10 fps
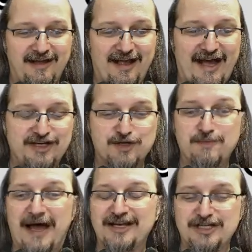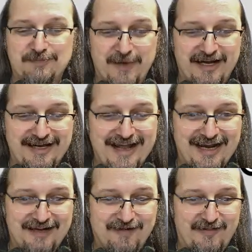I just made a
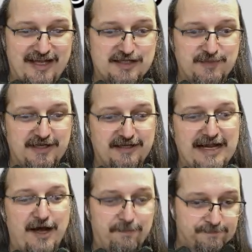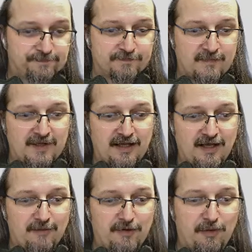negative on that speed. Now,
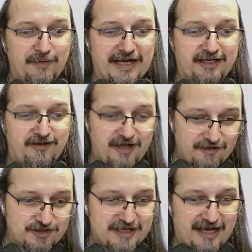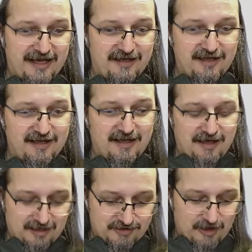but when we got to the other side,
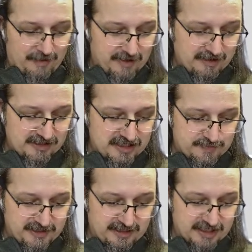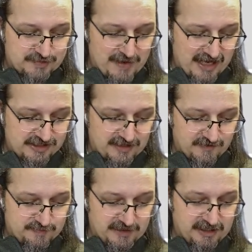so I'm going to say speed gets positive
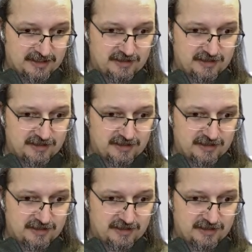speed.